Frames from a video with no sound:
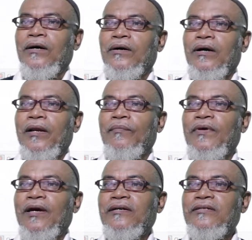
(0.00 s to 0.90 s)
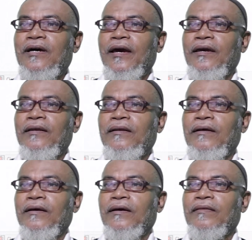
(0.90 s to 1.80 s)
can be assigned
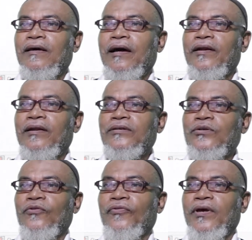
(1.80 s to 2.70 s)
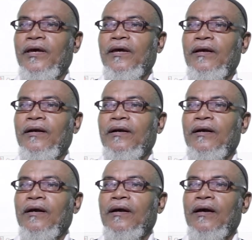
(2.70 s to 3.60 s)
the address of a,
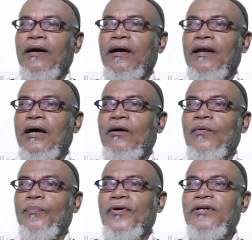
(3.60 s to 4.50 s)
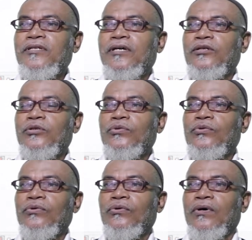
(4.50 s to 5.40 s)
and our pointer
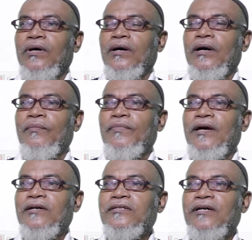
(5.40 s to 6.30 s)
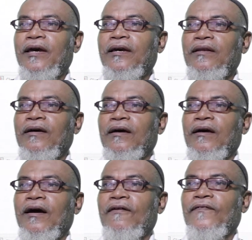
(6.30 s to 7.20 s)
2 can be assigned
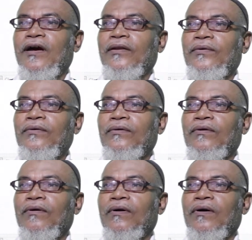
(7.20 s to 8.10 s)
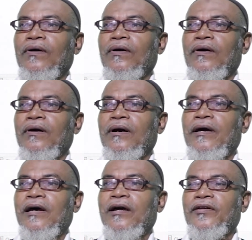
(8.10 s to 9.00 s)
a value,
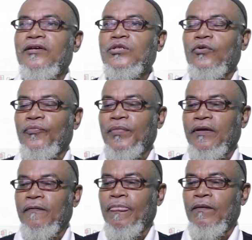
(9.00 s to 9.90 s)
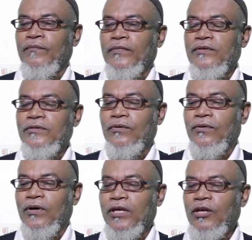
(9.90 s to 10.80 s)
an address of b.
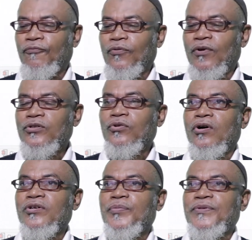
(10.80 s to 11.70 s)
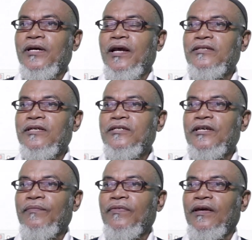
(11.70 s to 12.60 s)
So if you want to conceptualize the
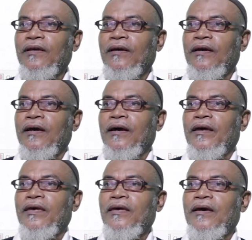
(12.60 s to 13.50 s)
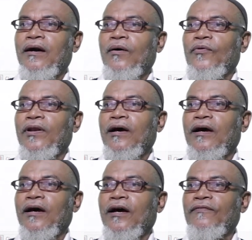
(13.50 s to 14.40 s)
same thing, here we'll
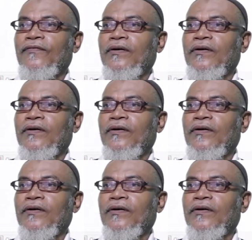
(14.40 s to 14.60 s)
have